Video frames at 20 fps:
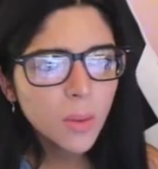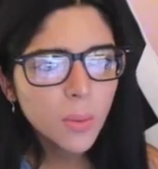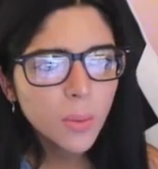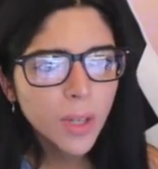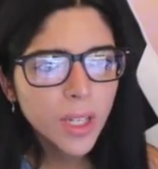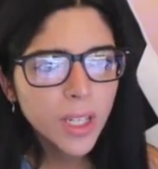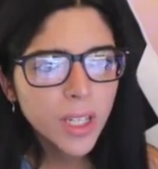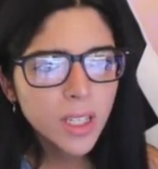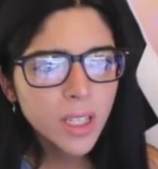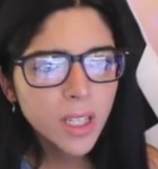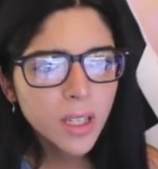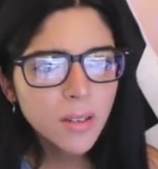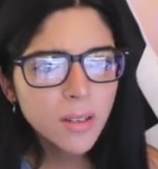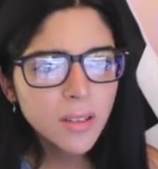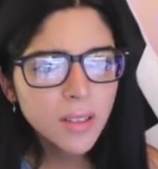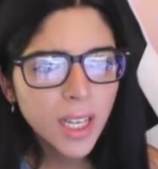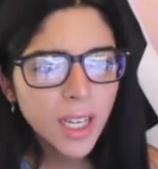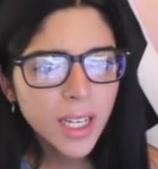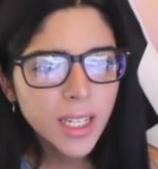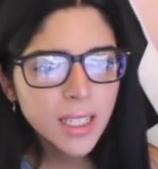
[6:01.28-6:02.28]

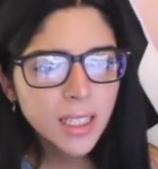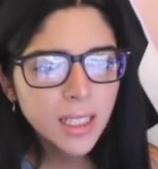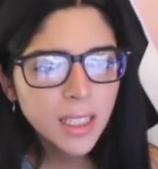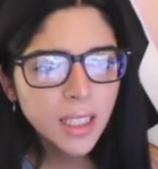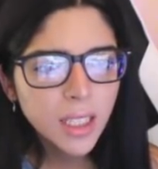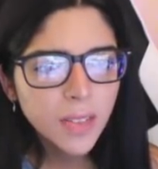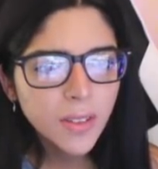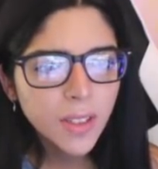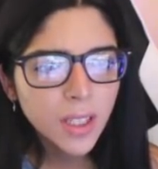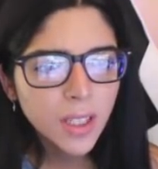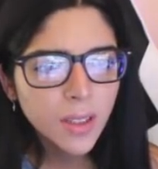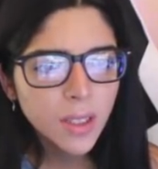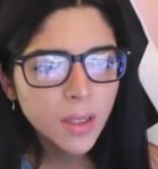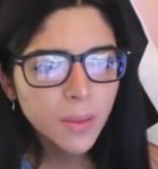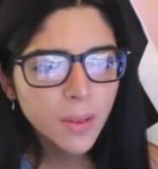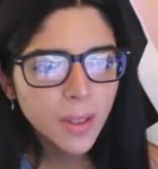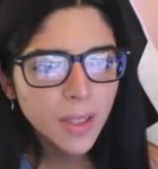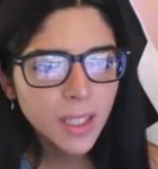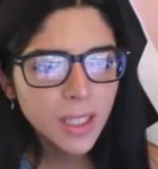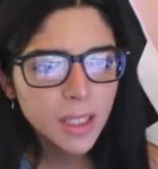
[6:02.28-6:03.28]
windows. I didn't even know. And then
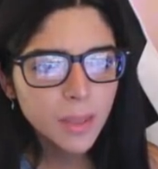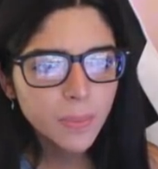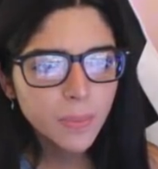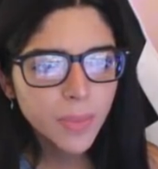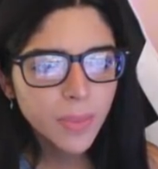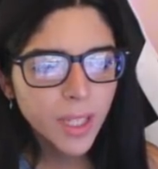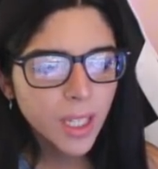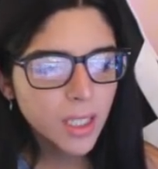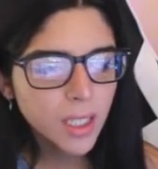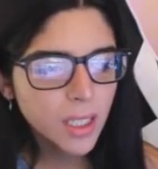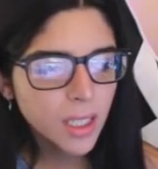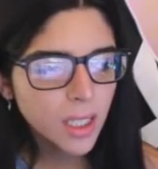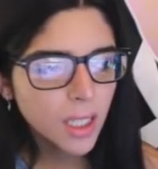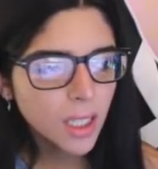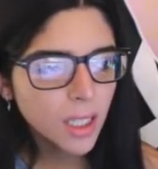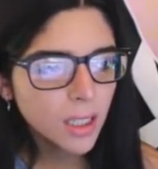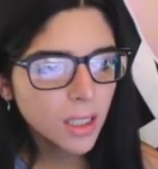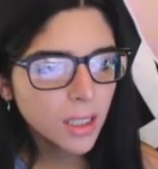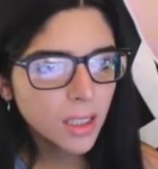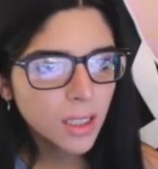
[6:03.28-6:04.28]
we expand
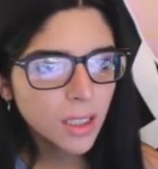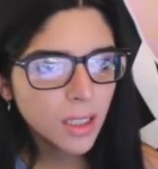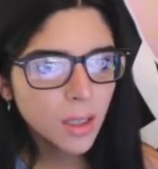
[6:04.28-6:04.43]
it a little